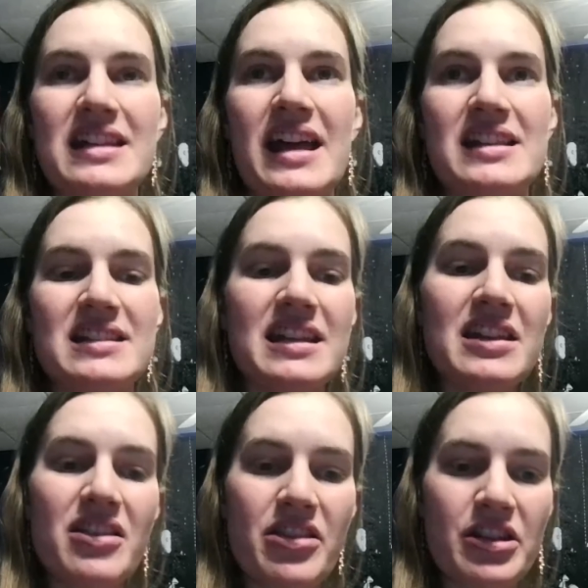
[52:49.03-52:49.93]
says,
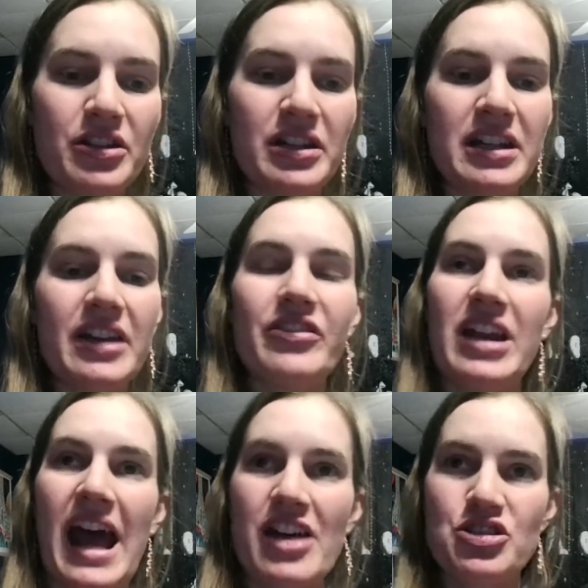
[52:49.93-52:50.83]
in theory, if
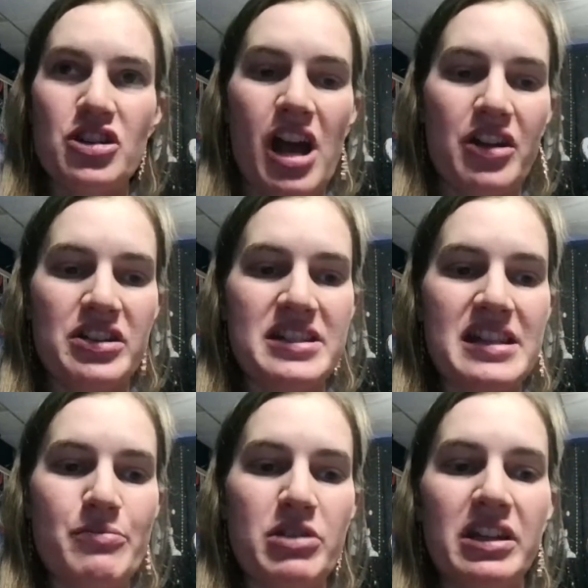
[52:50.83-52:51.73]
an astronaut could
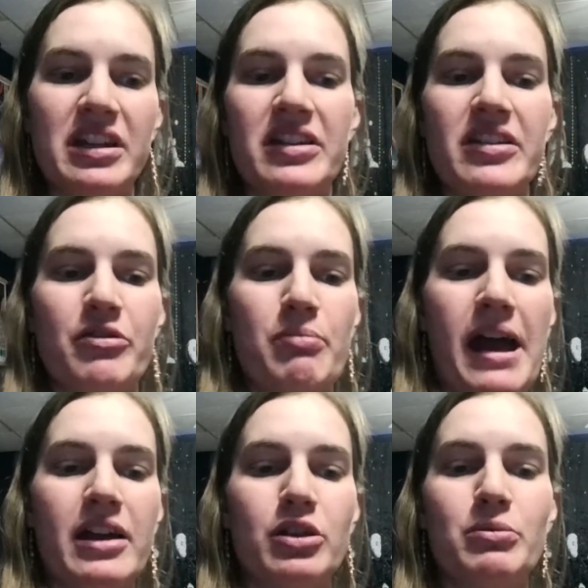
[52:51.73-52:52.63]
see millions of
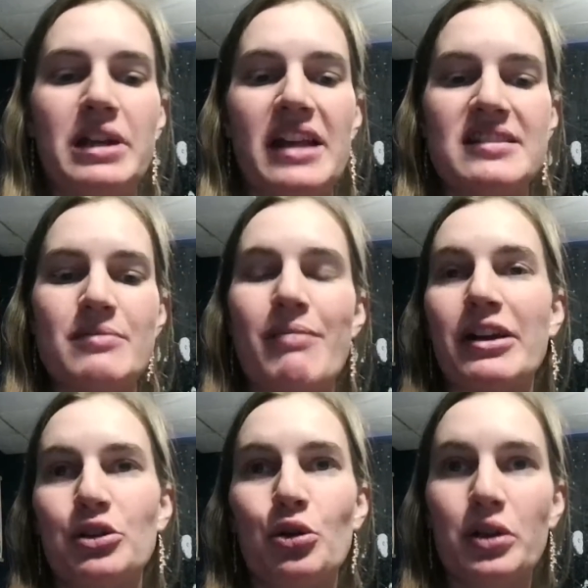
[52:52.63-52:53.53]
bioluminescent
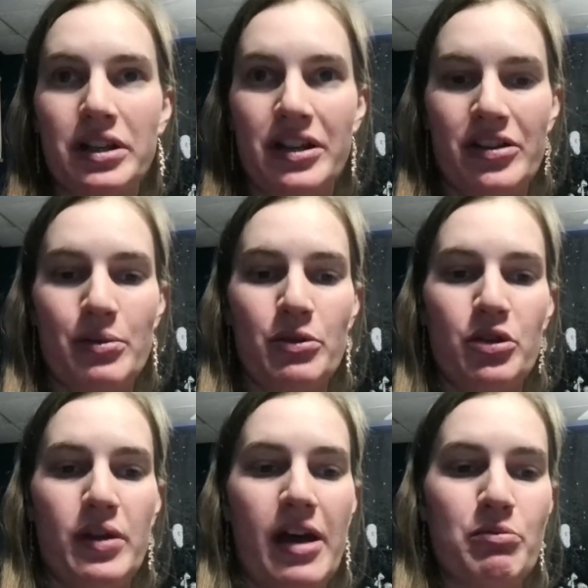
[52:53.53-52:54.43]
microorganisms
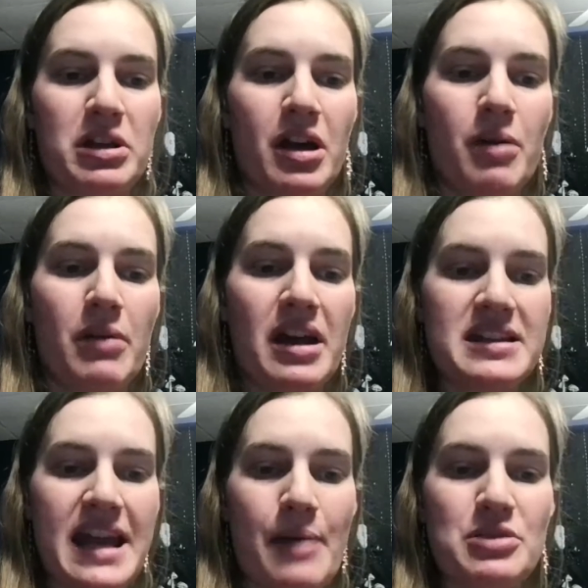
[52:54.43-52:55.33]
who have become
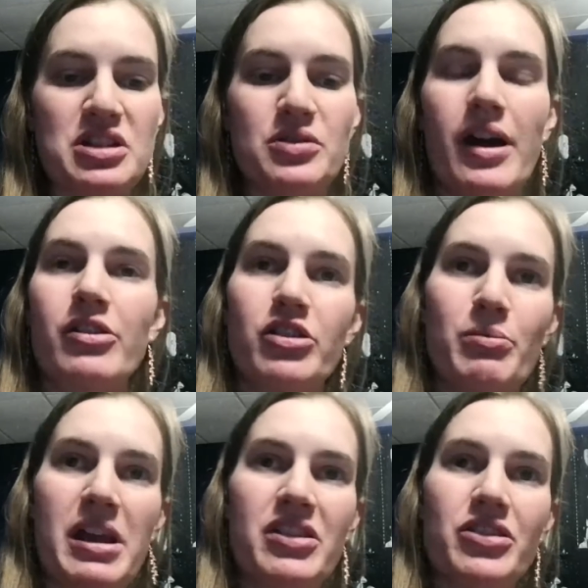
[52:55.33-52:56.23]
adapted to outer
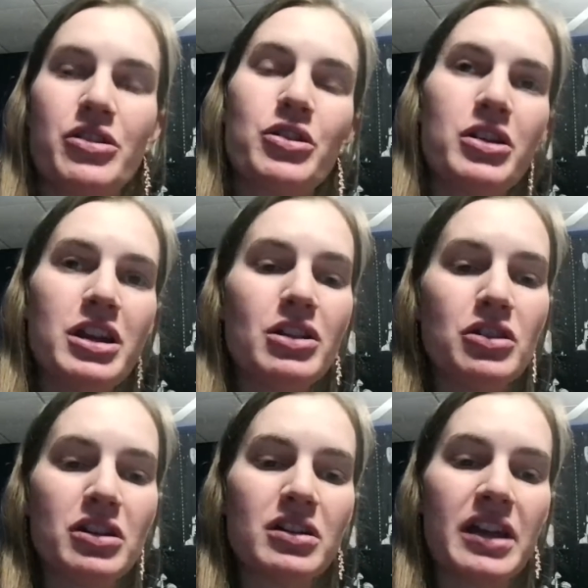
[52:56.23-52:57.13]
space, could it
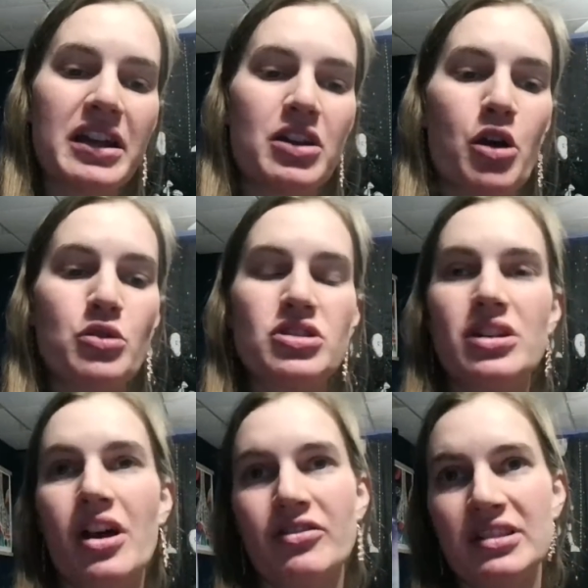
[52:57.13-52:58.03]
look like an
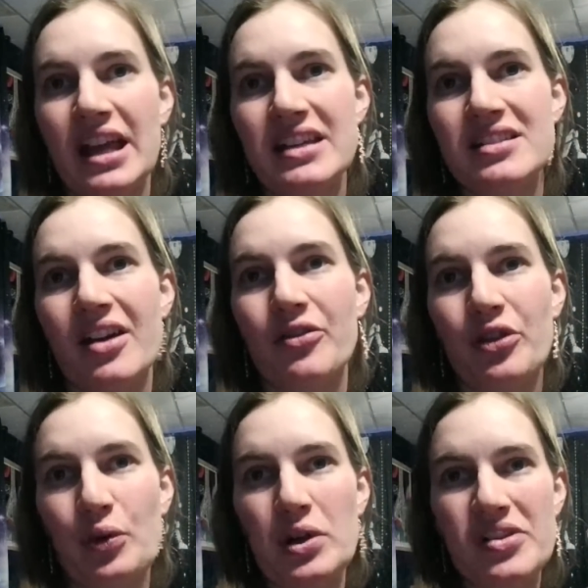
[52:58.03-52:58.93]
ocean of light of
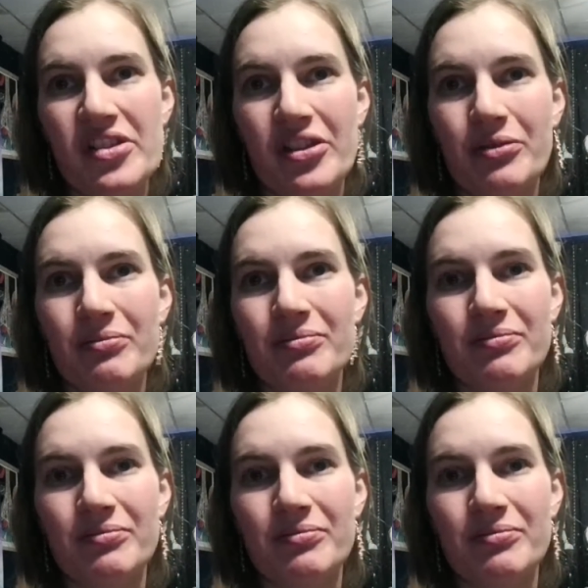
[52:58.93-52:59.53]
sorts?